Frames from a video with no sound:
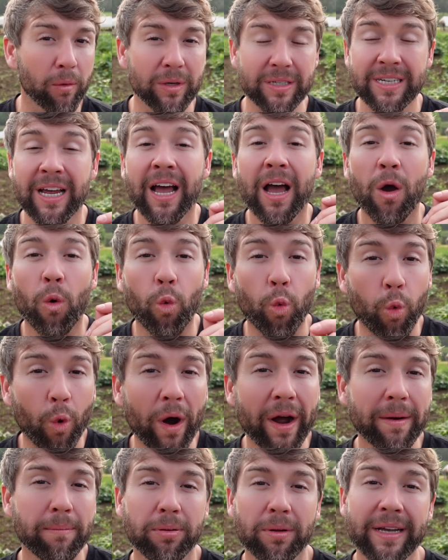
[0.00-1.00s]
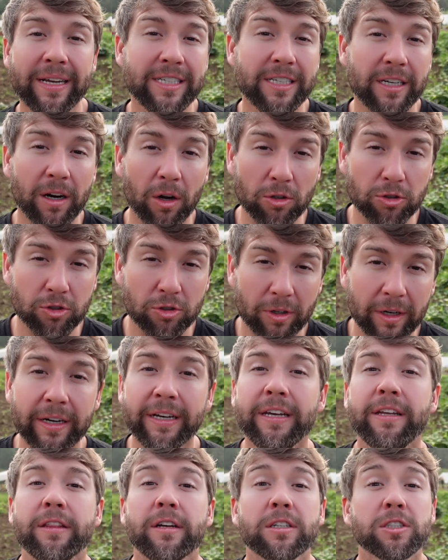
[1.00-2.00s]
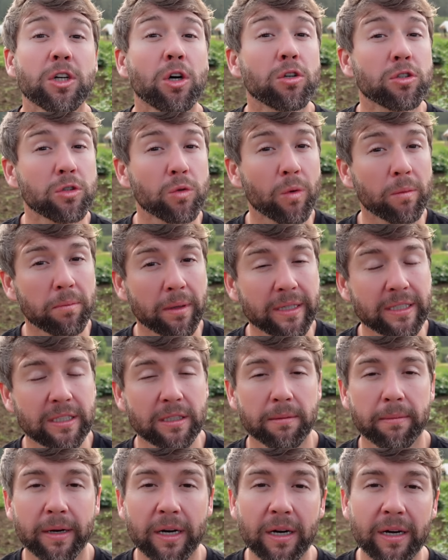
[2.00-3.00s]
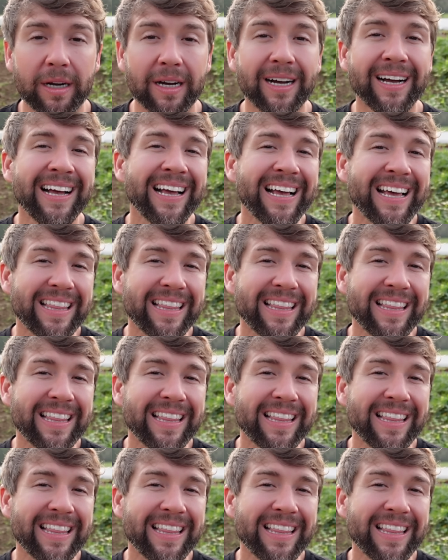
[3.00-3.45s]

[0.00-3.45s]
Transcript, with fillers: was one place in Australia, there's also one place in America,